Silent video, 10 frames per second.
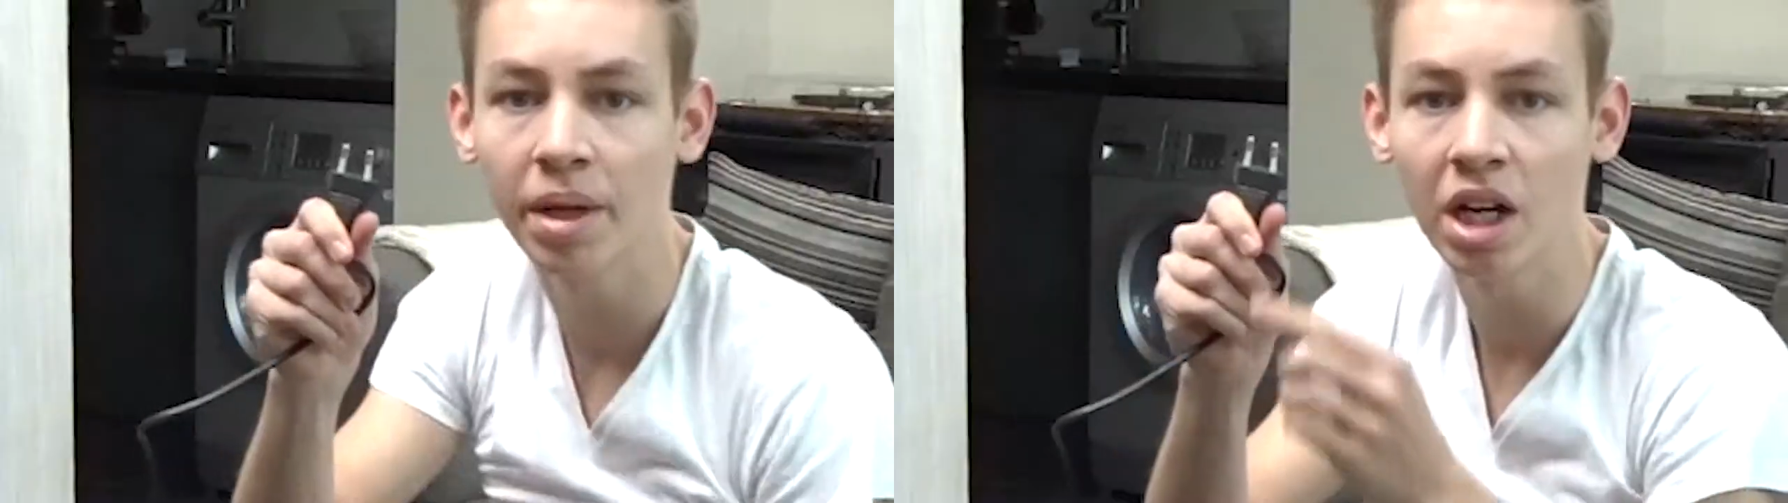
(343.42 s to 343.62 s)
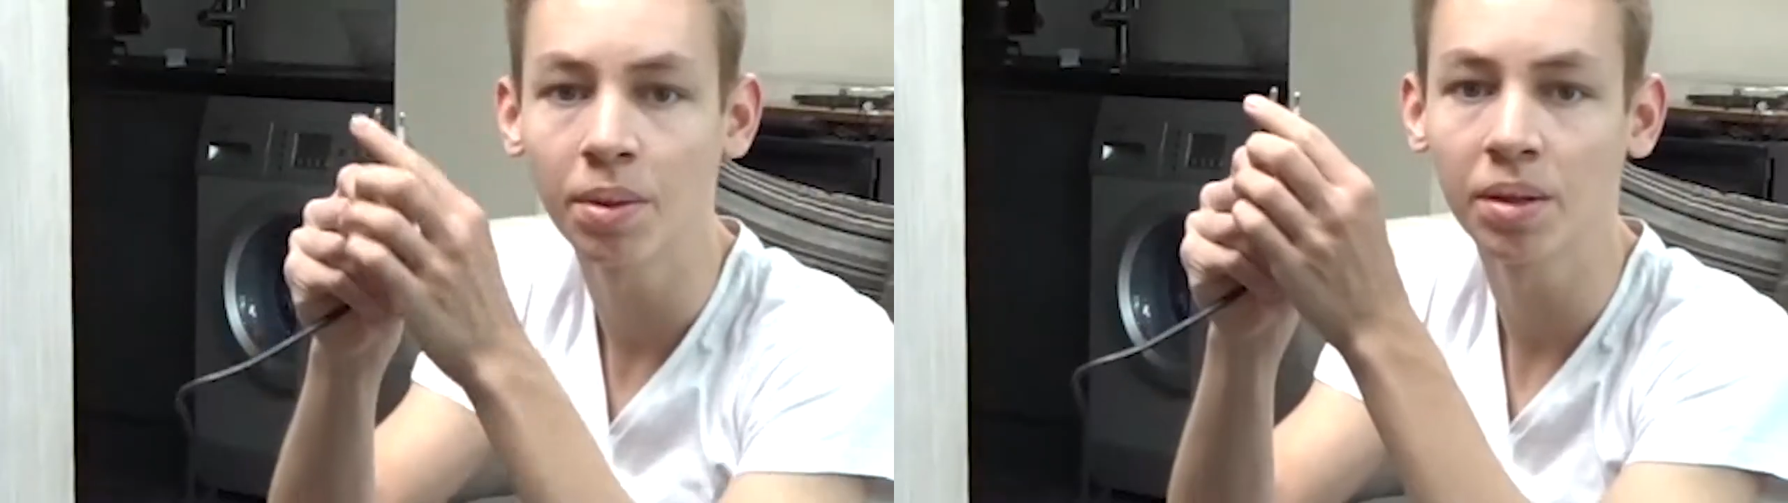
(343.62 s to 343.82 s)
or
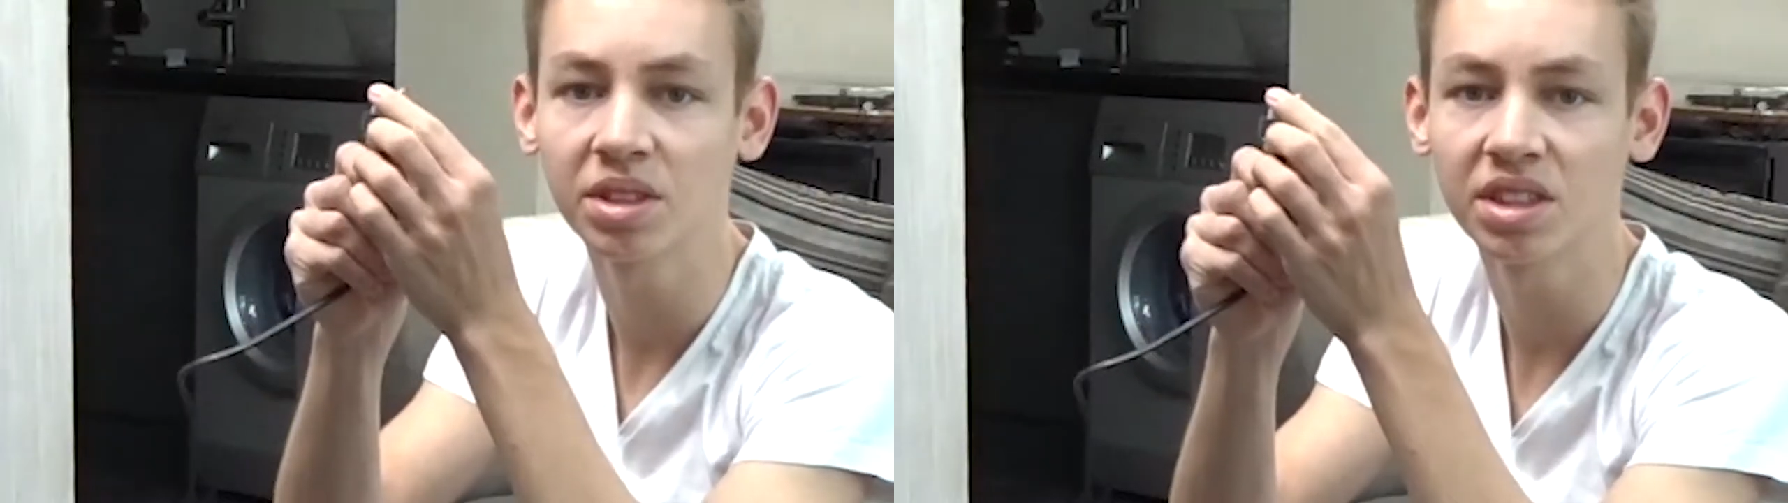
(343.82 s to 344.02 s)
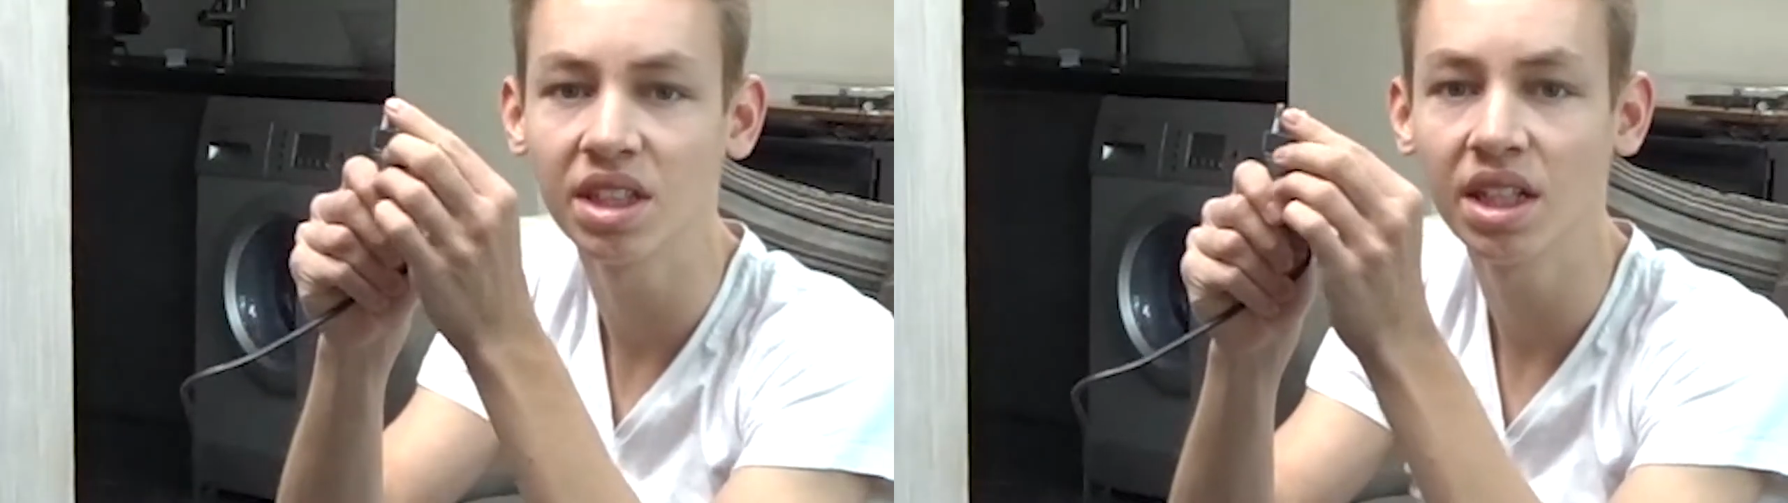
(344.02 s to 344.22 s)
may not be able
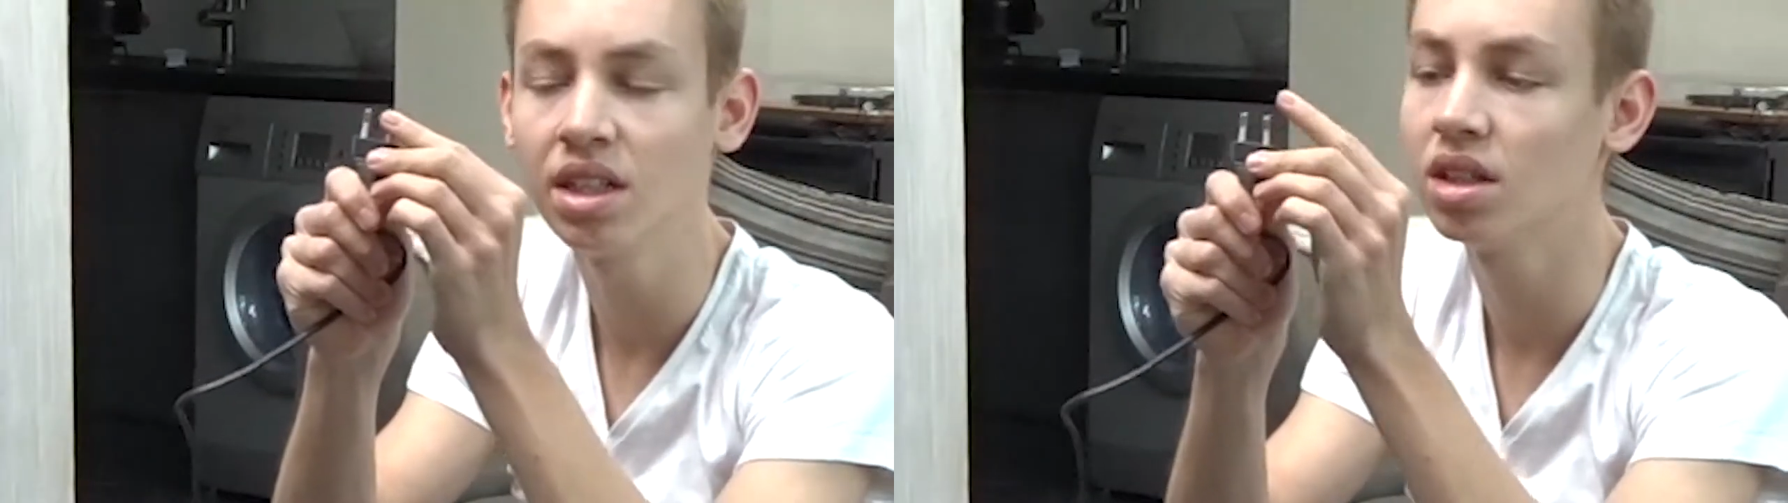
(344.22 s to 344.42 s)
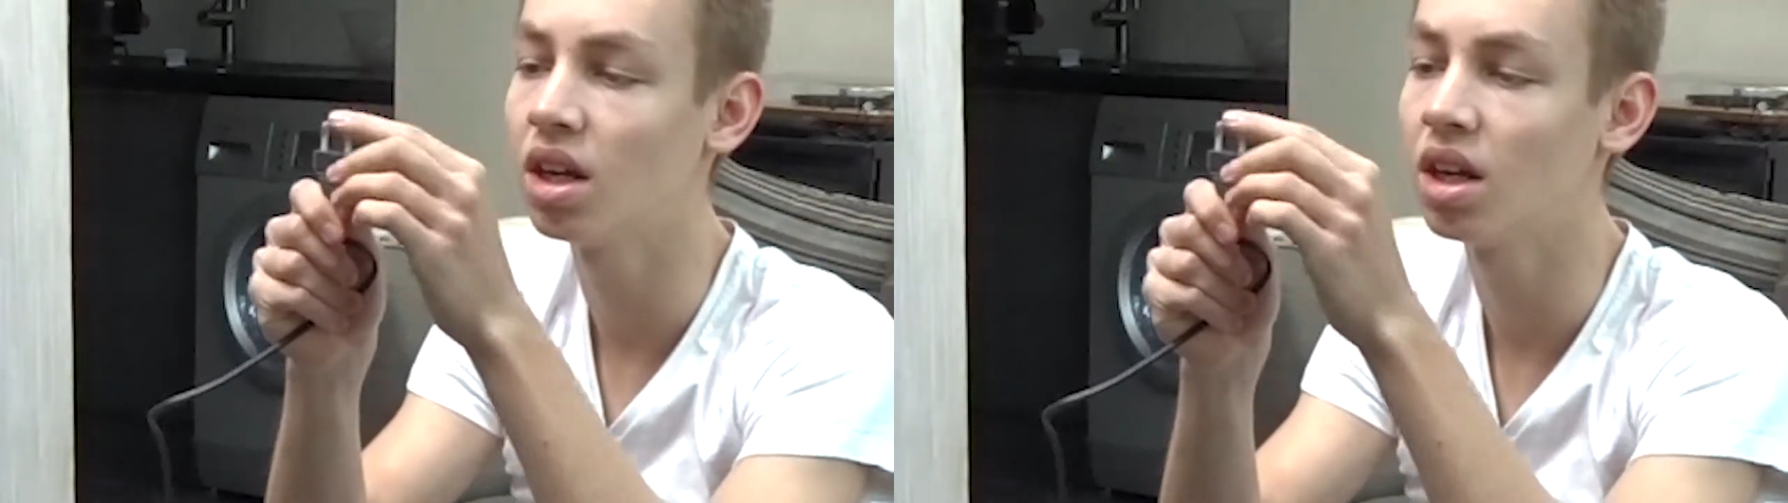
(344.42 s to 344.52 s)
to see,